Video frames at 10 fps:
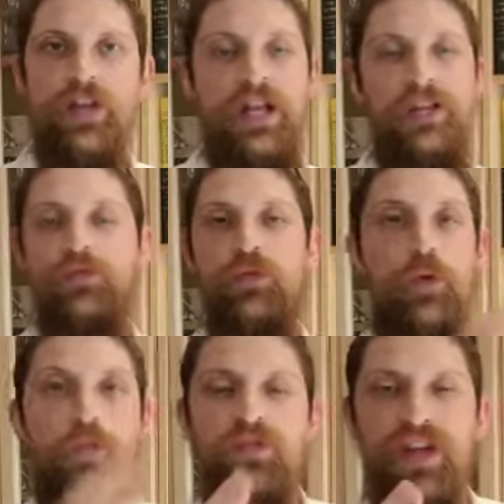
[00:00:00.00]
any
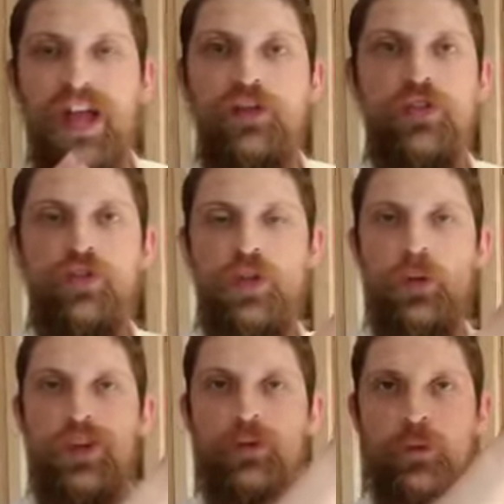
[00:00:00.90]
form of entranceway,
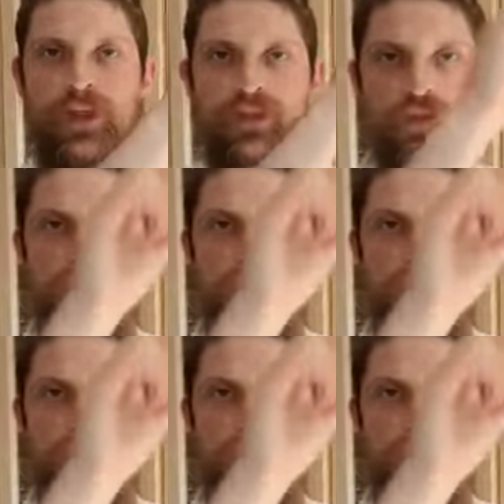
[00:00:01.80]
with where there's